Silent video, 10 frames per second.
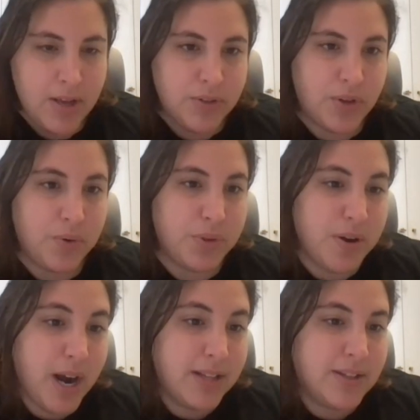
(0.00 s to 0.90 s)
So the
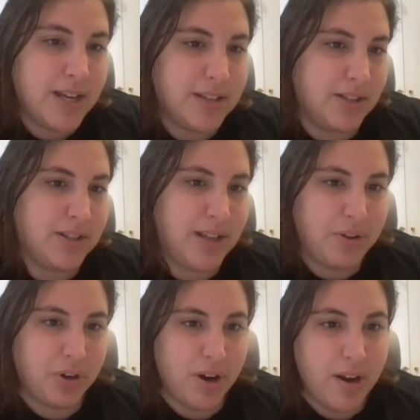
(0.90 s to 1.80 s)
United States and
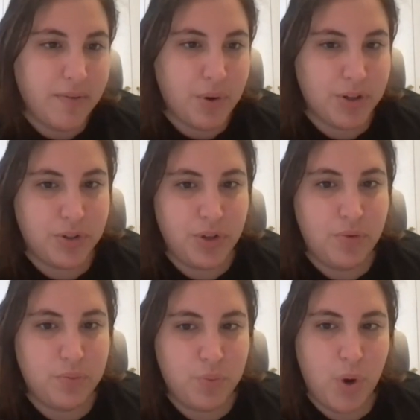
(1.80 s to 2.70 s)
South Korea, of course,
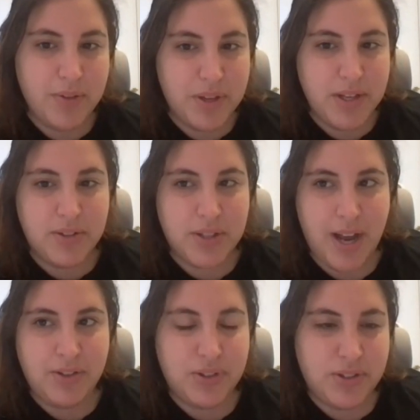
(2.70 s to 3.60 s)
don't want these
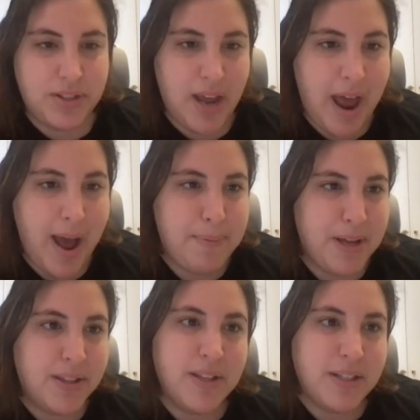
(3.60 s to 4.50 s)
tests to
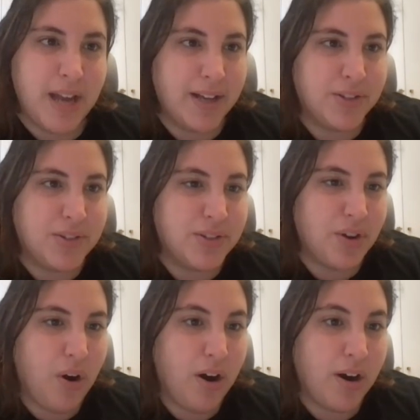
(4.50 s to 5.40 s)
happen. The tests
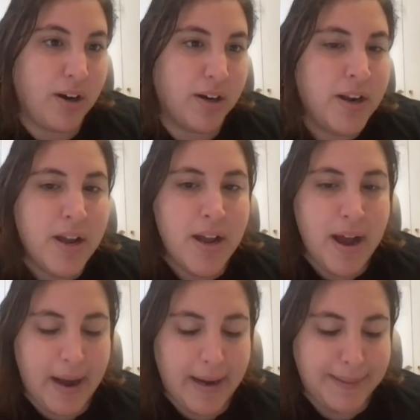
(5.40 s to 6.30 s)
are
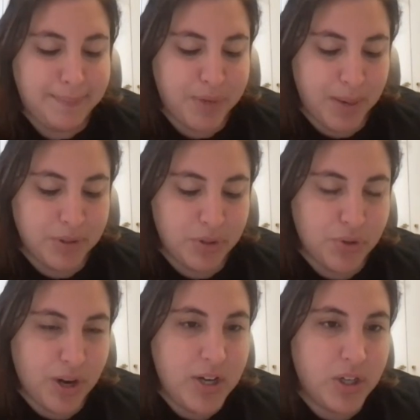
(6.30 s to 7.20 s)

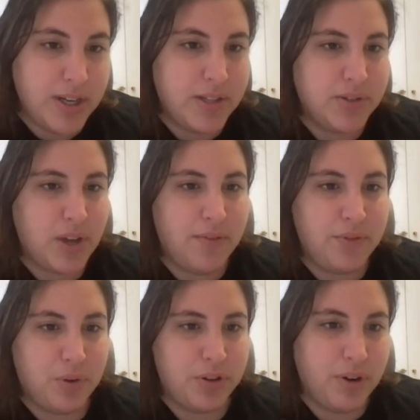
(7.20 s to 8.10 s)
demonstrations of
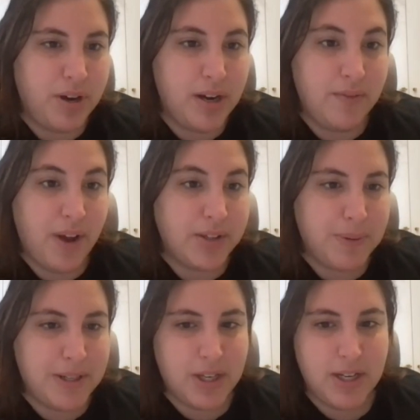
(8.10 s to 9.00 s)
North Korean
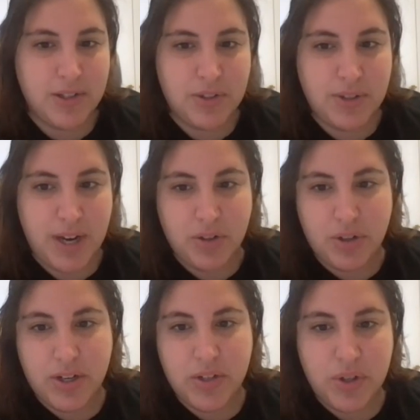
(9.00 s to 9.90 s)
investment and its
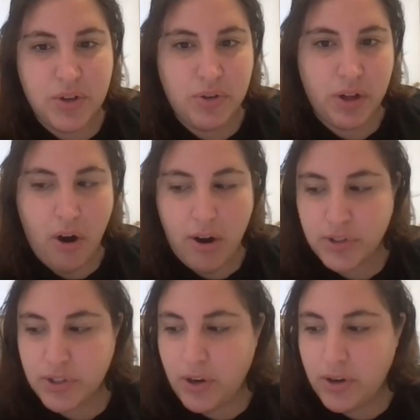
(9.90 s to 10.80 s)
dangerous nuclear
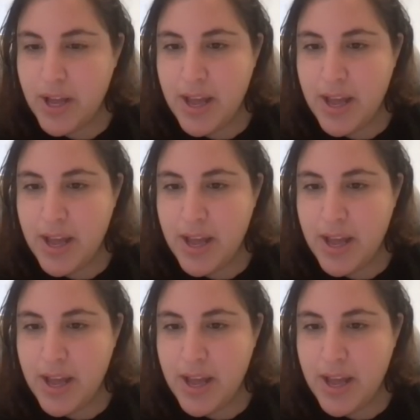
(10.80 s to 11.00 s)
arsenal.